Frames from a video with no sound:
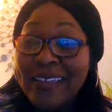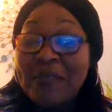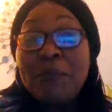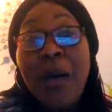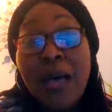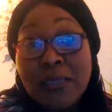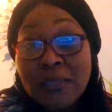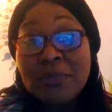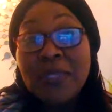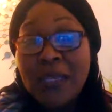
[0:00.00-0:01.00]

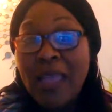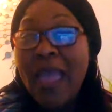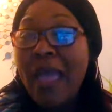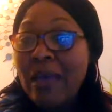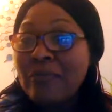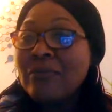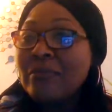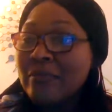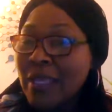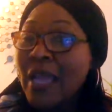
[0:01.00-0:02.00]
possibly have
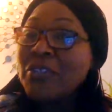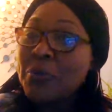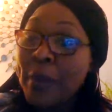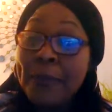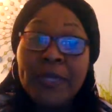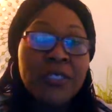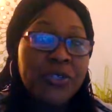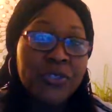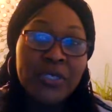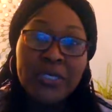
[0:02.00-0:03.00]
gastric bypass
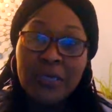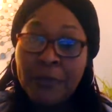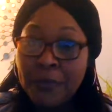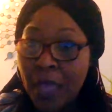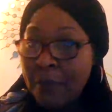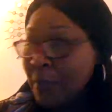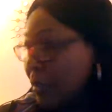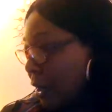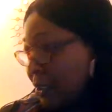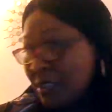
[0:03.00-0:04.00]
surgery because I'm a
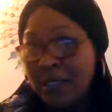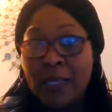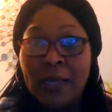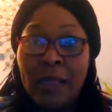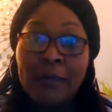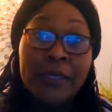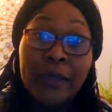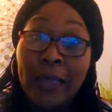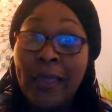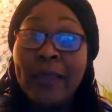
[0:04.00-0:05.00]
large lady. I
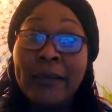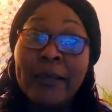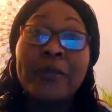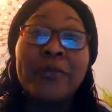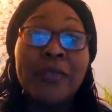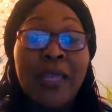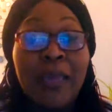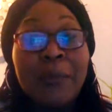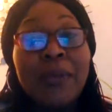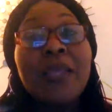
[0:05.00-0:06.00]
ain't little.
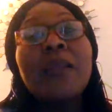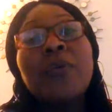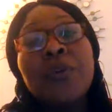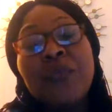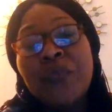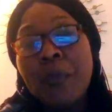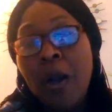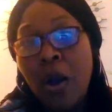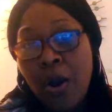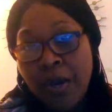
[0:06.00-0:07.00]
But in order for my
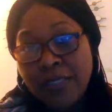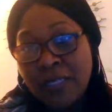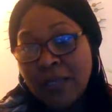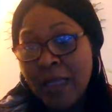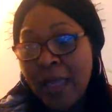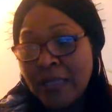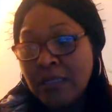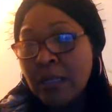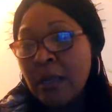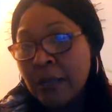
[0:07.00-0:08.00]
heart to last
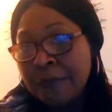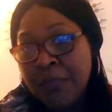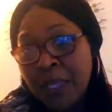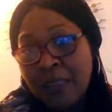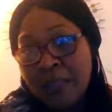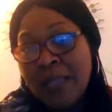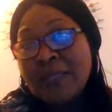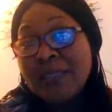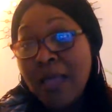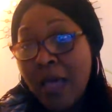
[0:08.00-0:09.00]
long,
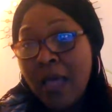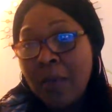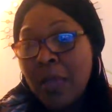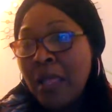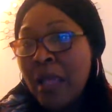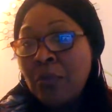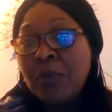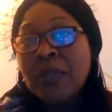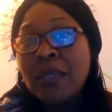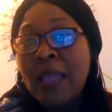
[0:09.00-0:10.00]
it's time. I
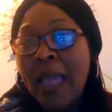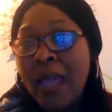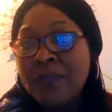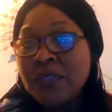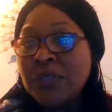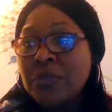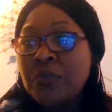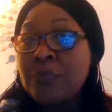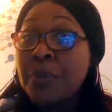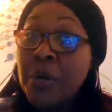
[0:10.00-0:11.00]
really have to
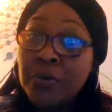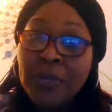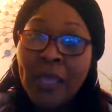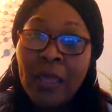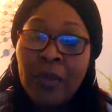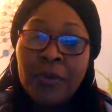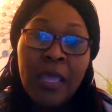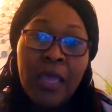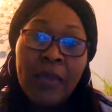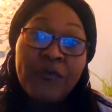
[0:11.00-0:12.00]
buckle down
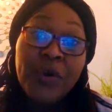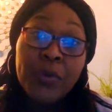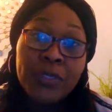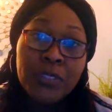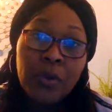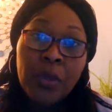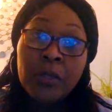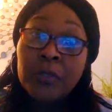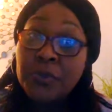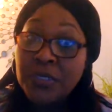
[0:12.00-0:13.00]
and focus
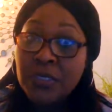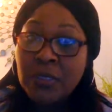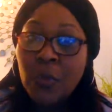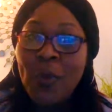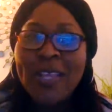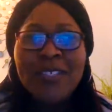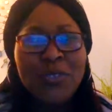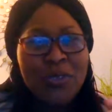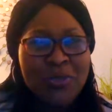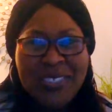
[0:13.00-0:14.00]
on losing some weight. So
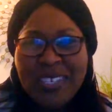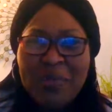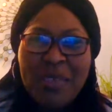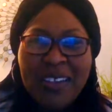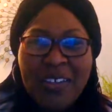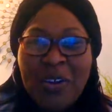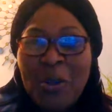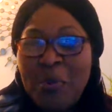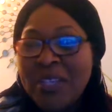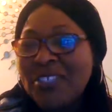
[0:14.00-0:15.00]
you'll see me along
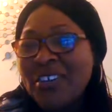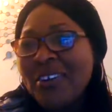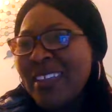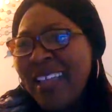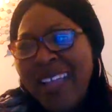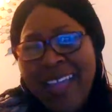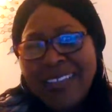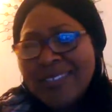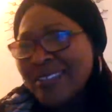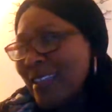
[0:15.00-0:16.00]
on my journey,
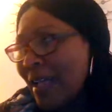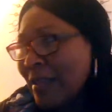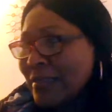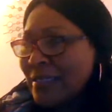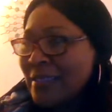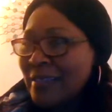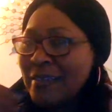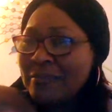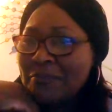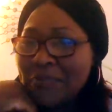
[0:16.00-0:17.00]
exercising
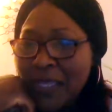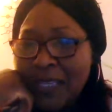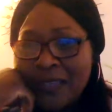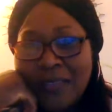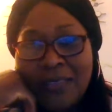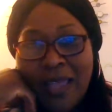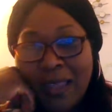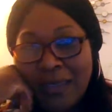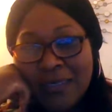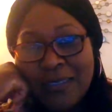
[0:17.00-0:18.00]
and eating
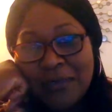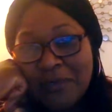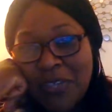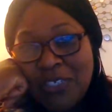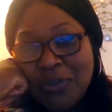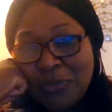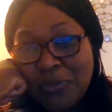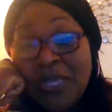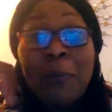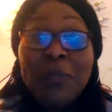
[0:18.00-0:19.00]
salads and
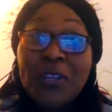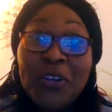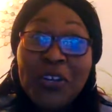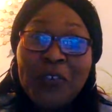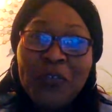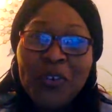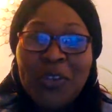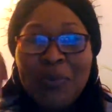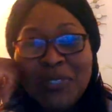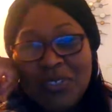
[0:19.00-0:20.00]
vegetables. But they're good for
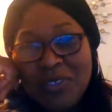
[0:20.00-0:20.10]
you, but